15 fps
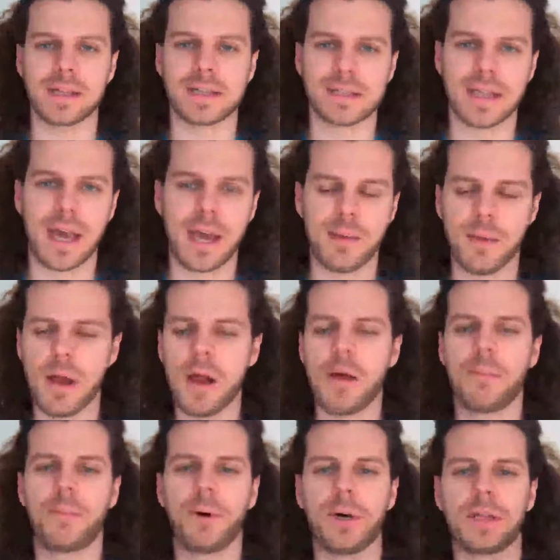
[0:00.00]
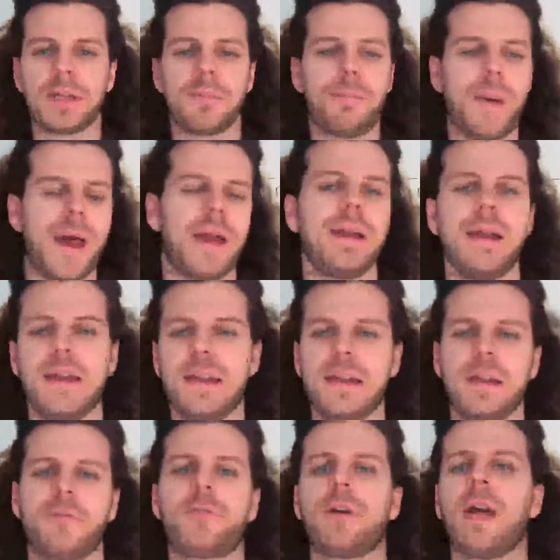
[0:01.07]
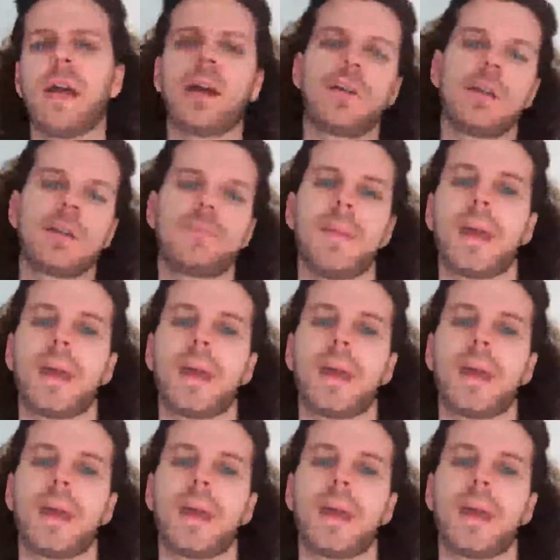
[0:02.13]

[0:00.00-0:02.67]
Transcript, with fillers: this game, putting the pen in different areas,